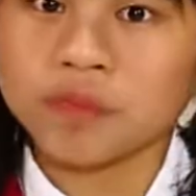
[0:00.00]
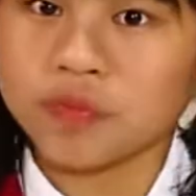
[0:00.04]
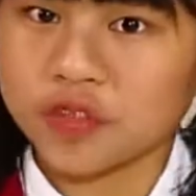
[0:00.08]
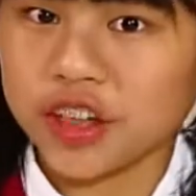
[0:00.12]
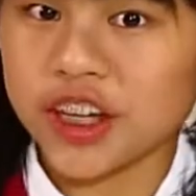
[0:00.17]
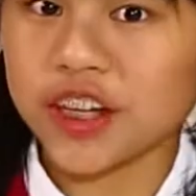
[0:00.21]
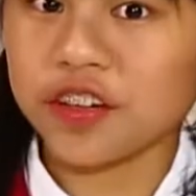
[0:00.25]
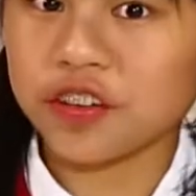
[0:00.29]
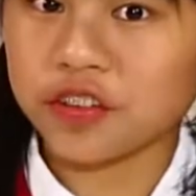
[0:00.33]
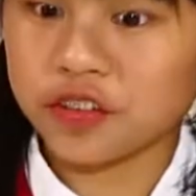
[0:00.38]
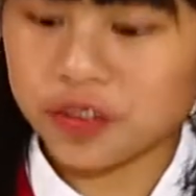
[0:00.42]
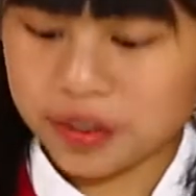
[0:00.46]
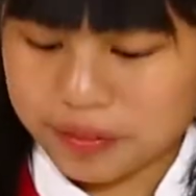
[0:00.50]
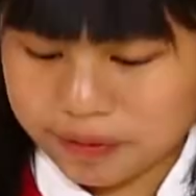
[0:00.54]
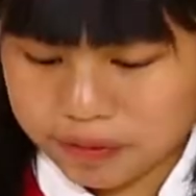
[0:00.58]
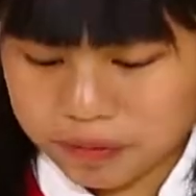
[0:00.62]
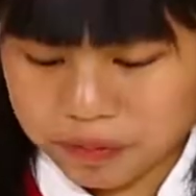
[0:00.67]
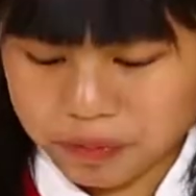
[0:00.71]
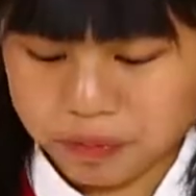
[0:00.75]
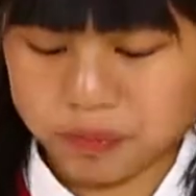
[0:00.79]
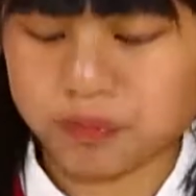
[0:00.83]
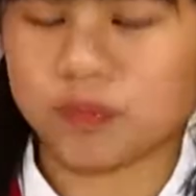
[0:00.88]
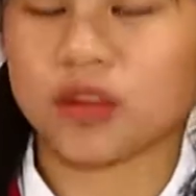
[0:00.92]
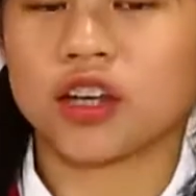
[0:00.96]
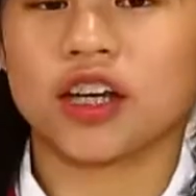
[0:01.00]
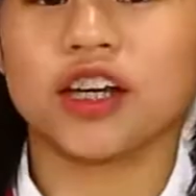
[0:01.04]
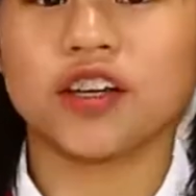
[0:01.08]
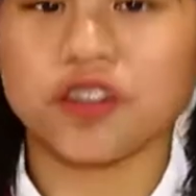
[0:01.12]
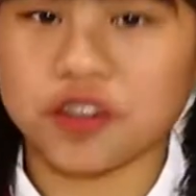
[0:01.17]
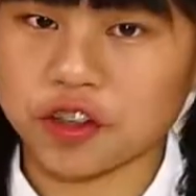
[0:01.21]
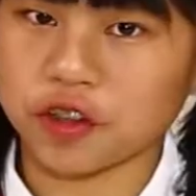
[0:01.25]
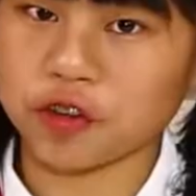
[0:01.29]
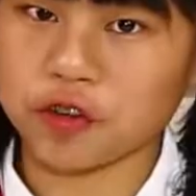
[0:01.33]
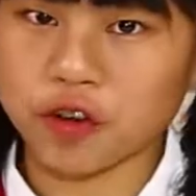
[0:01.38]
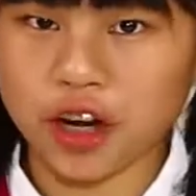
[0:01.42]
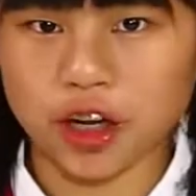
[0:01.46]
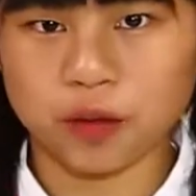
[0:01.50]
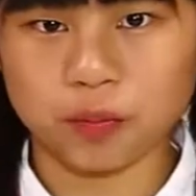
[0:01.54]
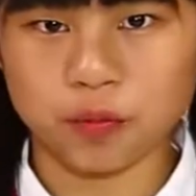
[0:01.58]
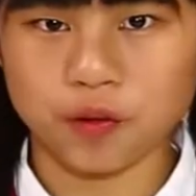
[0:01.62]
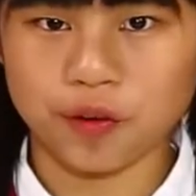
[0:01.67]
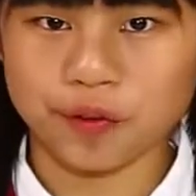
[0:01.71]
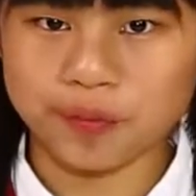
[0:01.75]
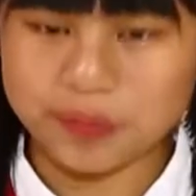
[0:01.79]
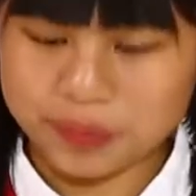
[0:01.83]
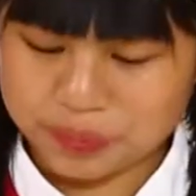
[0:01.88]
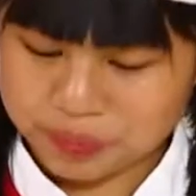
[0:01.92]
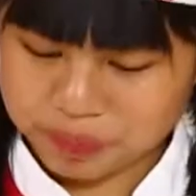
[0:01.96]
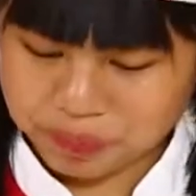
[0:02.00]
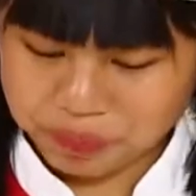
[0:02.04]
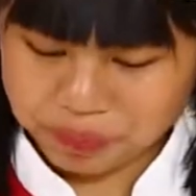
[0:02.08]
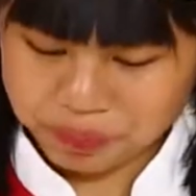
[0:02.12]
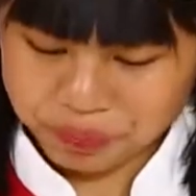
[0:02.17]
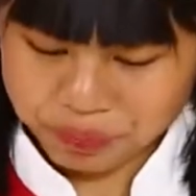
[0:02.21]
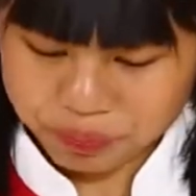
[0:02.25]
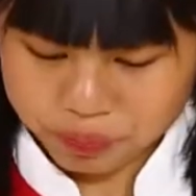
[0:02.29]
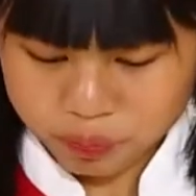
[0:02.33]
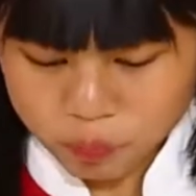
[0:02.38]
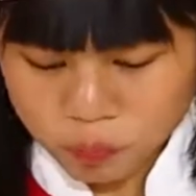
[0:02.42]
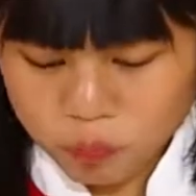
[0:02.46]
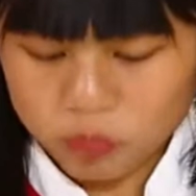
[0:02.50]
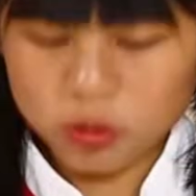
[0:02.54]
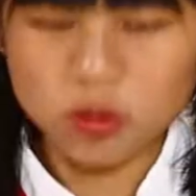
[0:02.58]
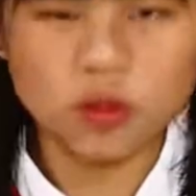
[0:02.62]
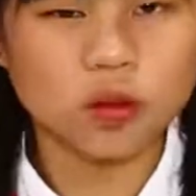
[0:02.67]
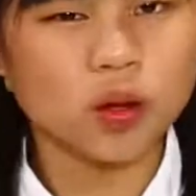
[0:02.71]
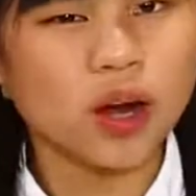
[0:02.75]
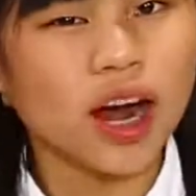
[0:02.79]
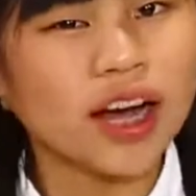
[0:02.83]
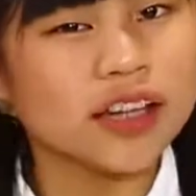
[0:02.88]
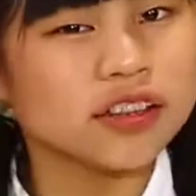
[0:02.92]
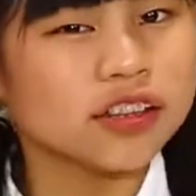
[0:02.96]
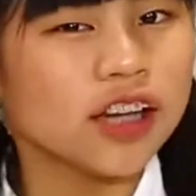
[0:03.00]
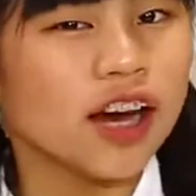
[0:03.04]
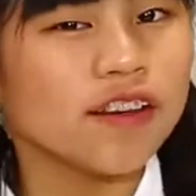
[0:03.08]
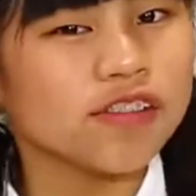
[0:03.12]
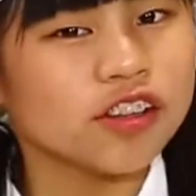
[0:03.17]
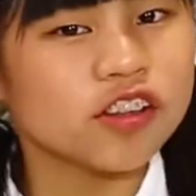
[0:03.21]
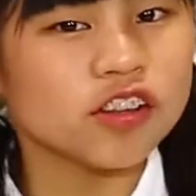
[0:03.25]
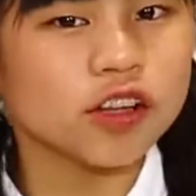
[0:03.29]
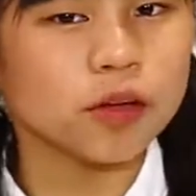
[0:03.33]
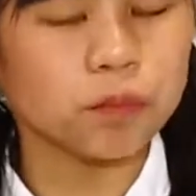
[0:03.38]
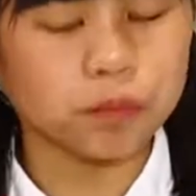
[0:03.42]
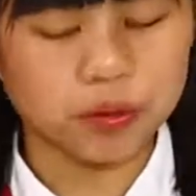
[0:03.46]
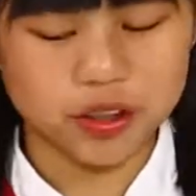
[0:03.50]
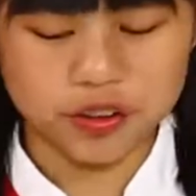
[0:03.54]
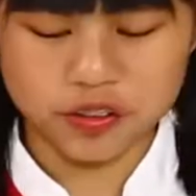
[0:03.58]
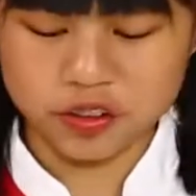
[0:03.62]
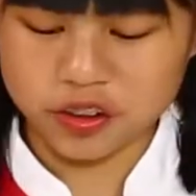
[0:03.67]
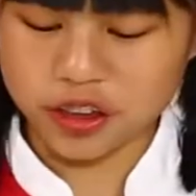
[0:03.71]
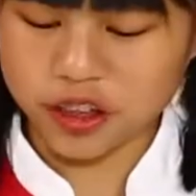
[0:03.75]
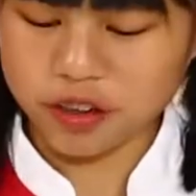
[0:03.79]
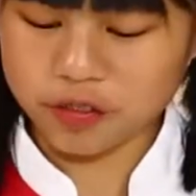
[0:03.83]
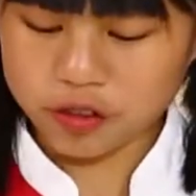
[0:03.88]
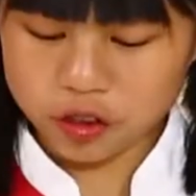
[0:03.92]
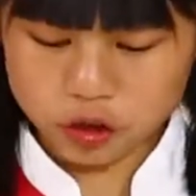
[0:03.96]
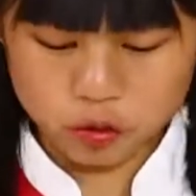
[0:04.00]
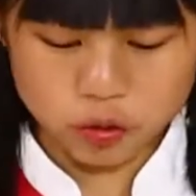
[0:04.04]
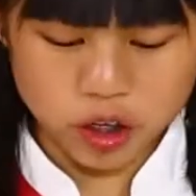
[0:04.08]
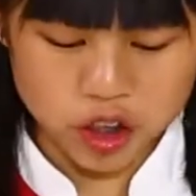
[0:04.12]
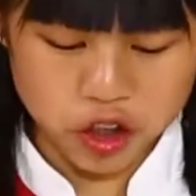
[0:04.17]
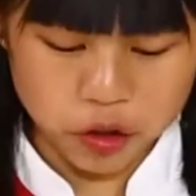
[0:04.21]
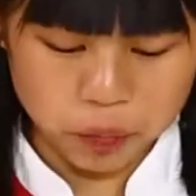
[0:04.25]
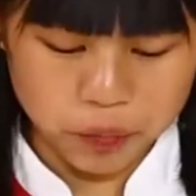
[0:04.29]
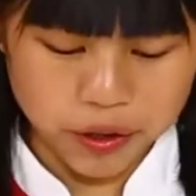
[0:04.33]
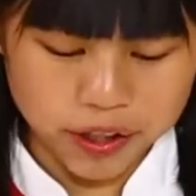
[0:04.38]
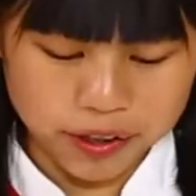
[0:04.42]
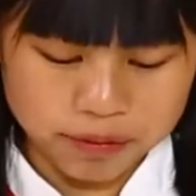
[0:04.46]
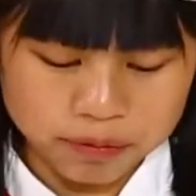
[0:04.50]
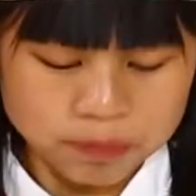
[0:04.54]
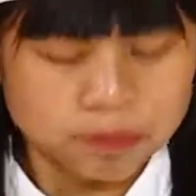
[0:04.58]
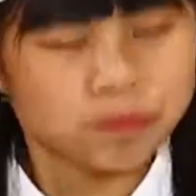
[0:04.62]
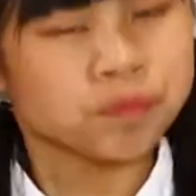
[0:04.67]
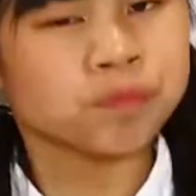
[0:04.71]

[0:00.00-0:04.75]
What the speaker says: This is incredible. I love the simplicity of this recipe,